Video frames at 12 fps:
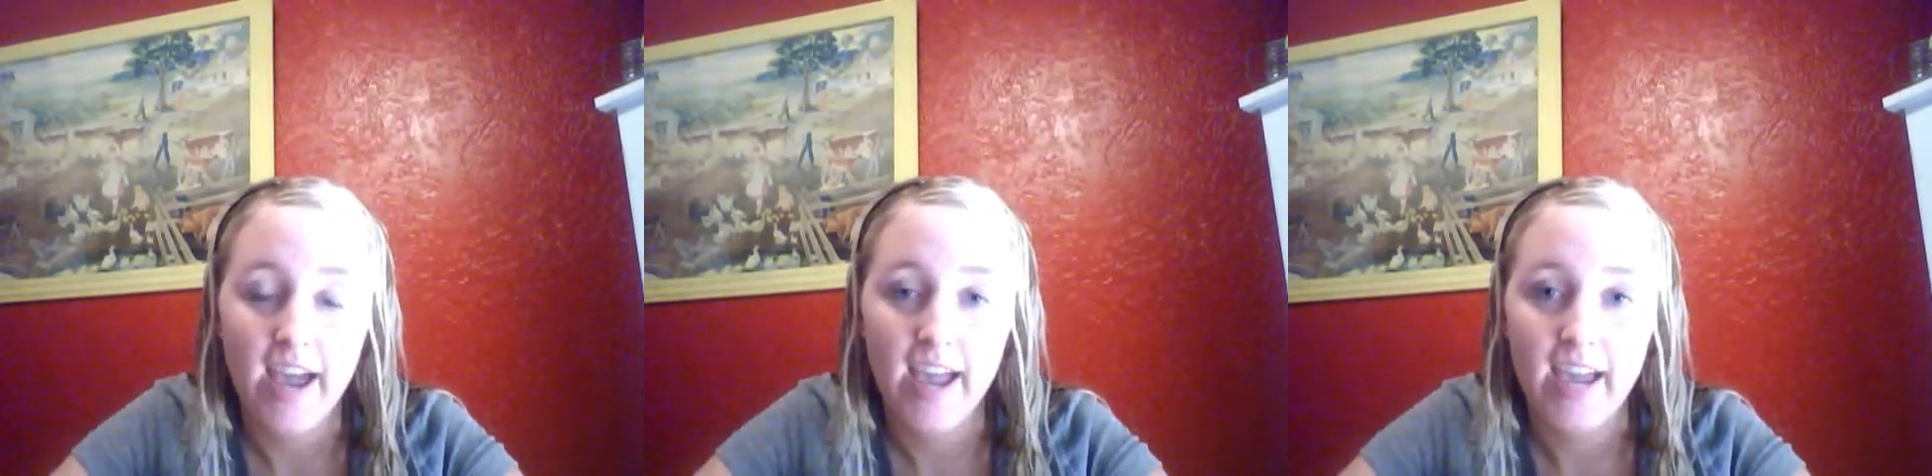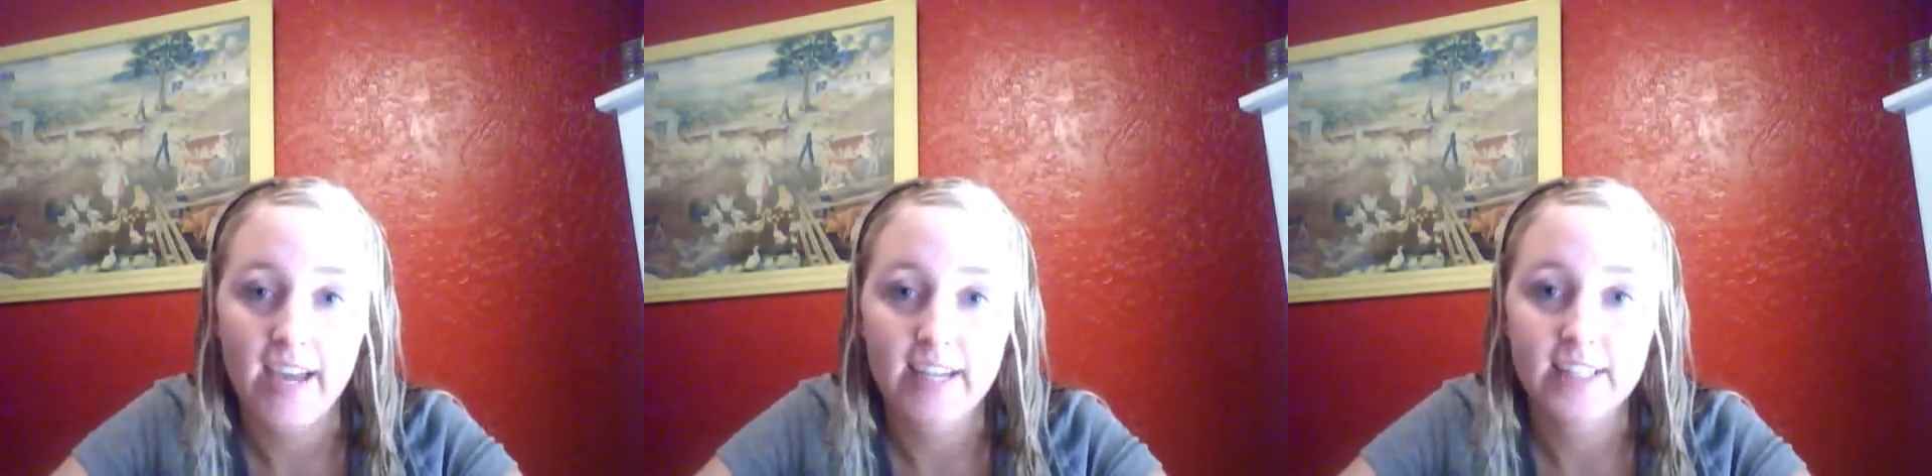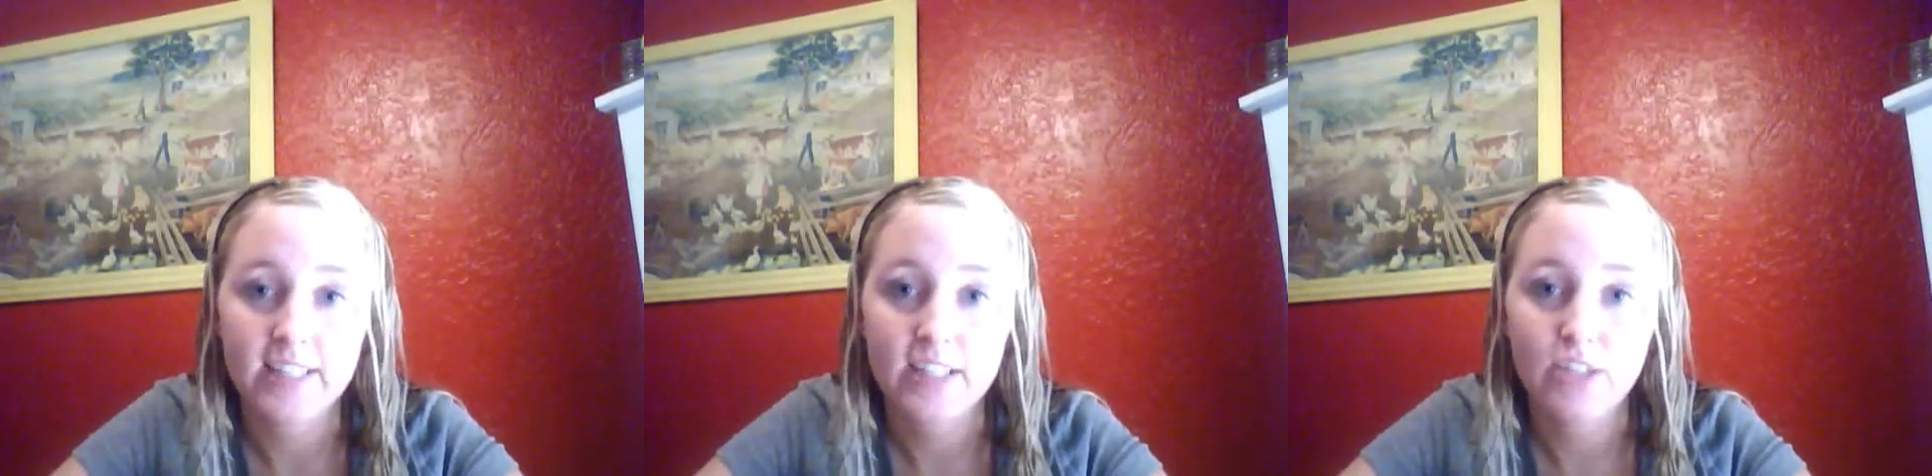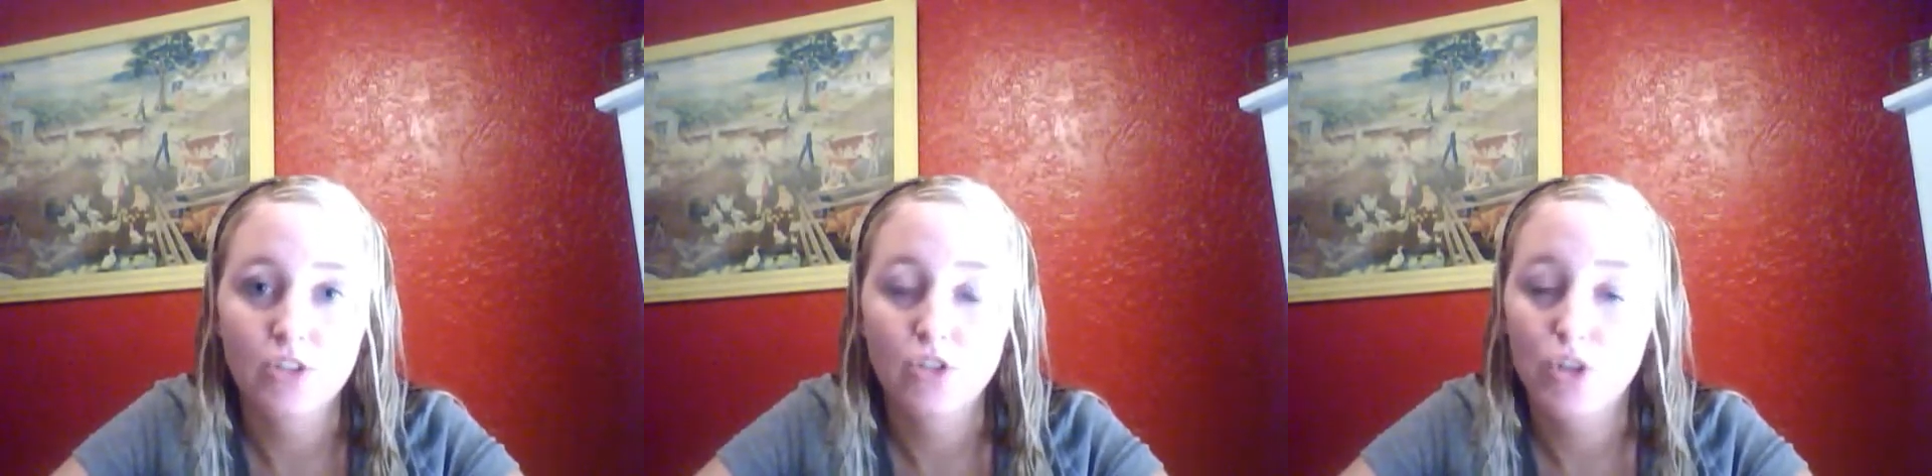and
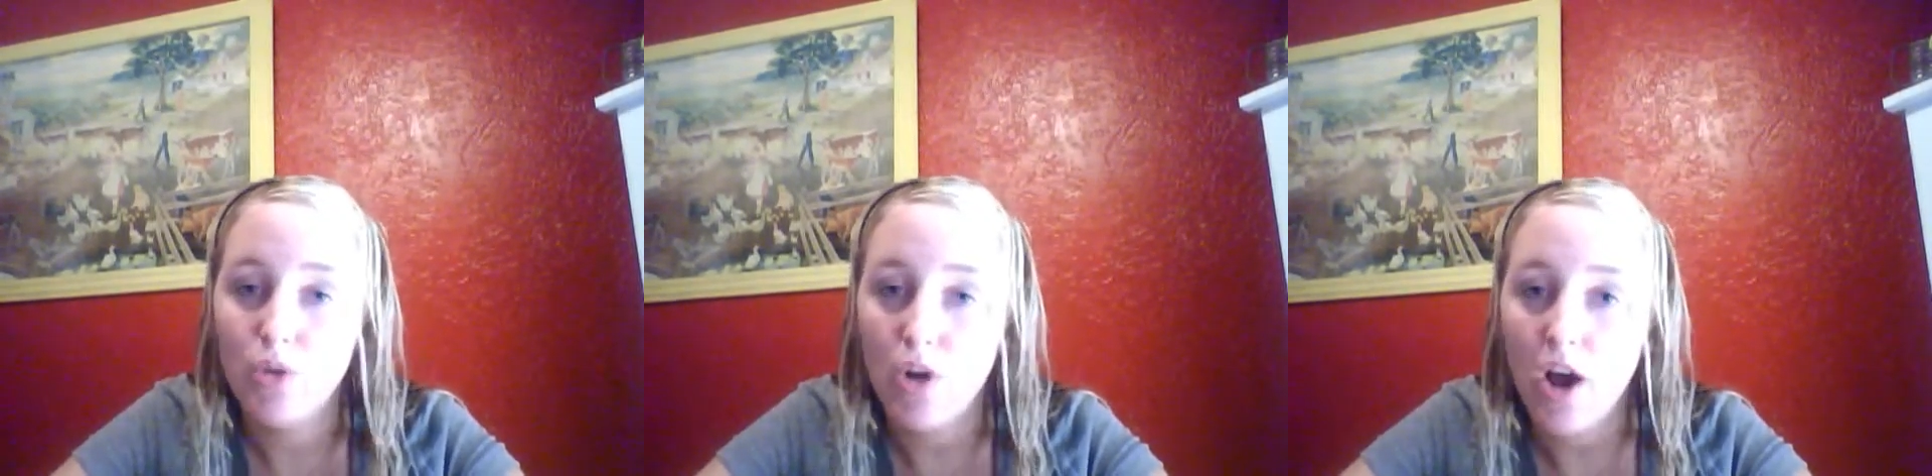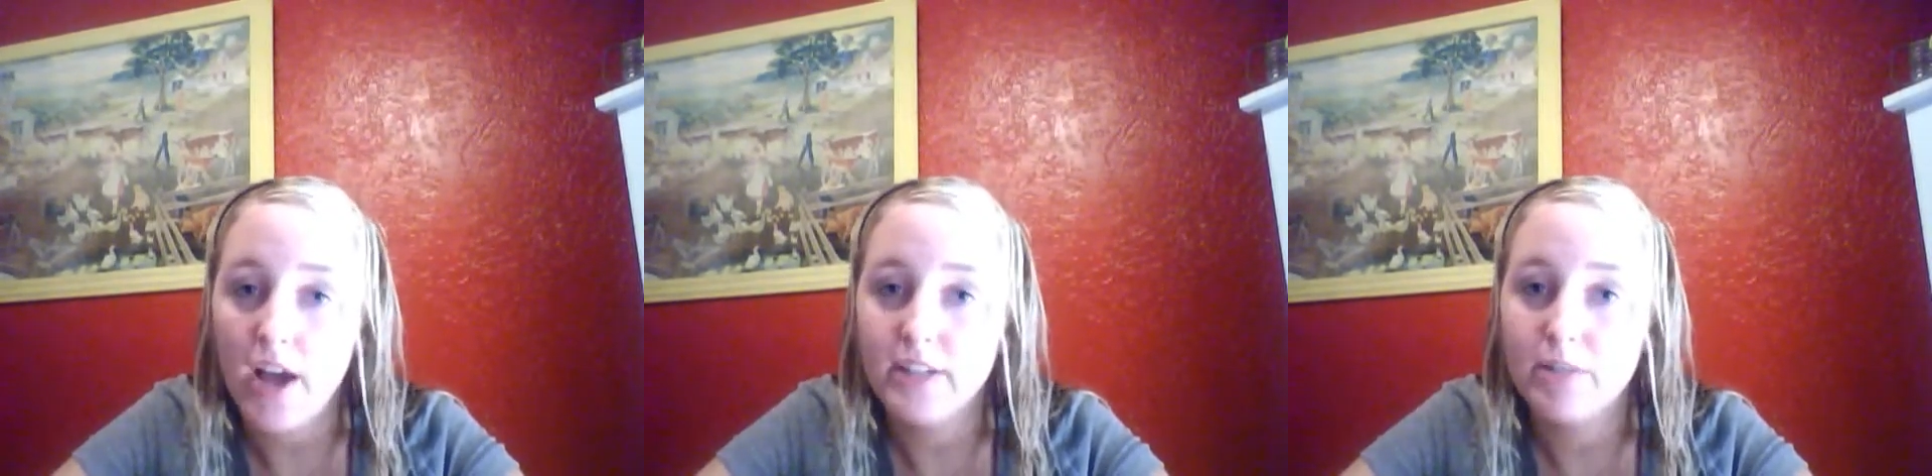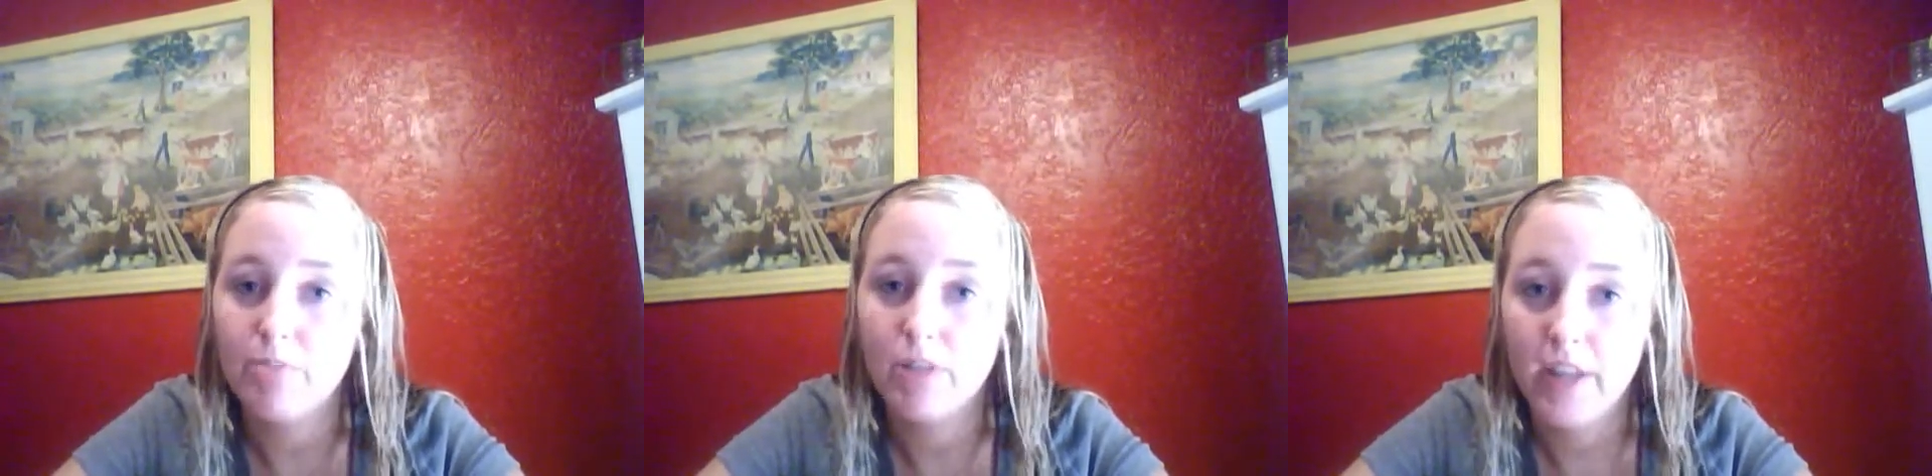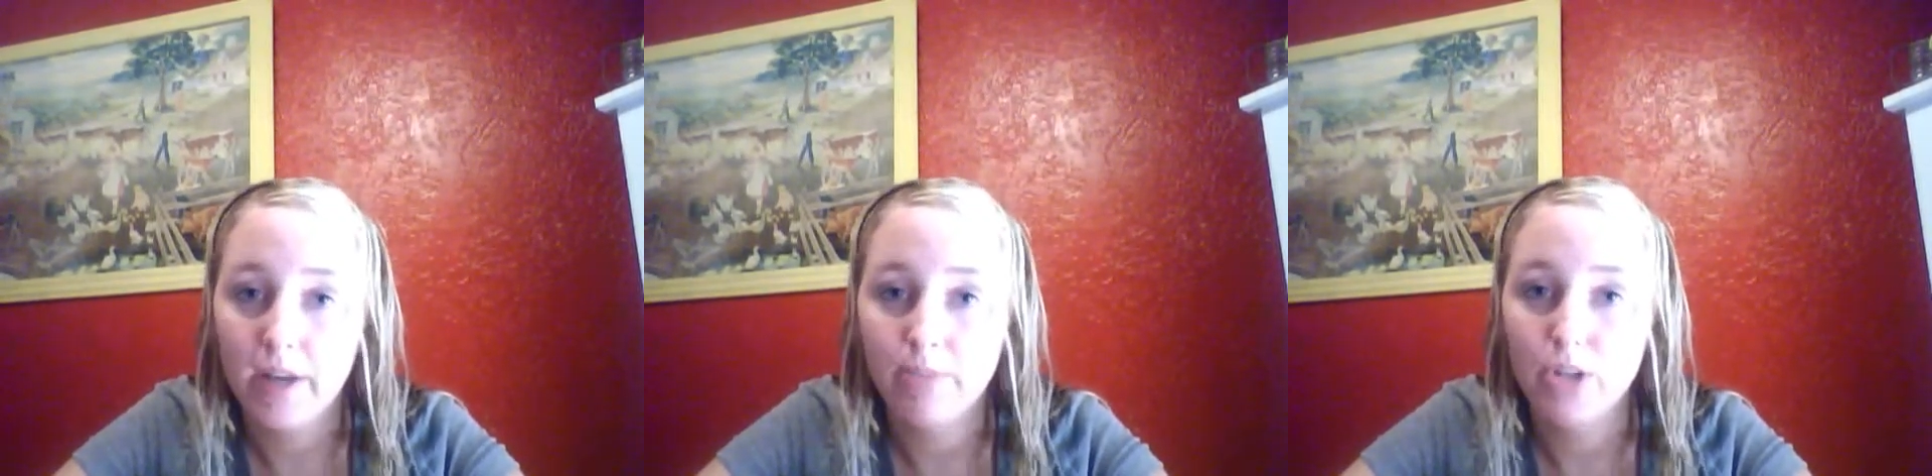do not
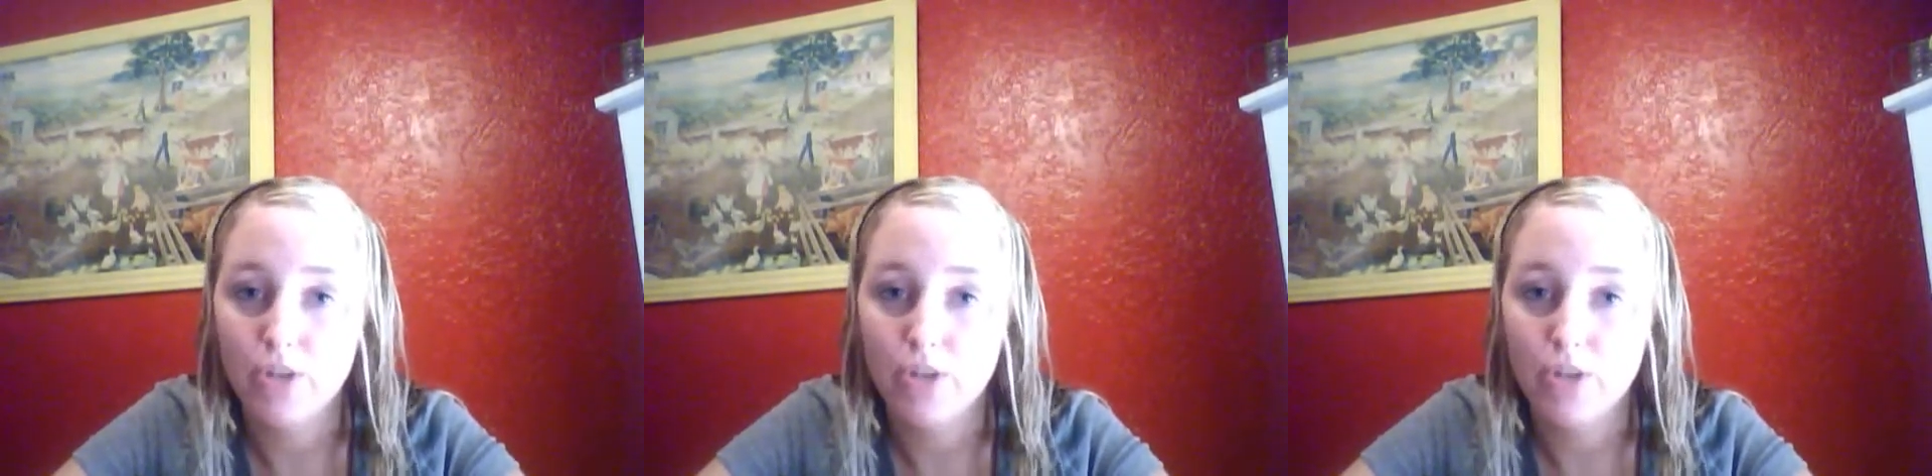blame